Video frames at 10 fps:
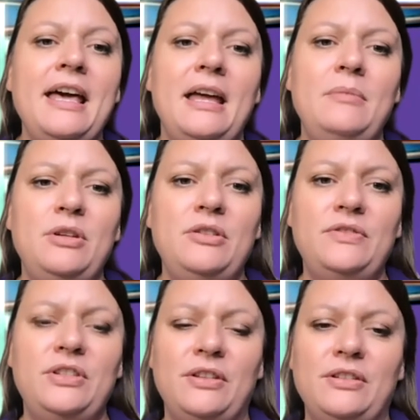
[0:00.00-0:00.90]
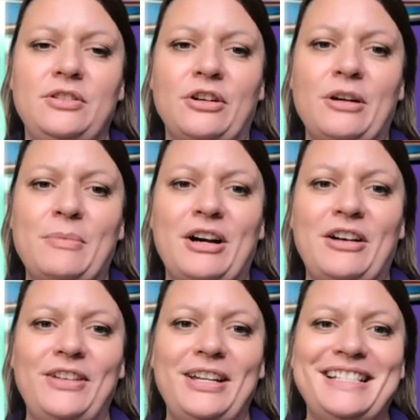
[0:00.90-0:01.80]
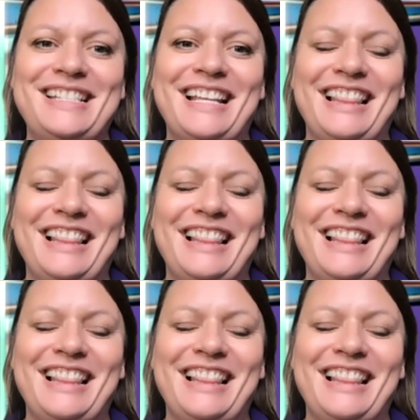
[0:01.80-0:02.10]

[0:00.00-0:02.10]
and moved to the Durham office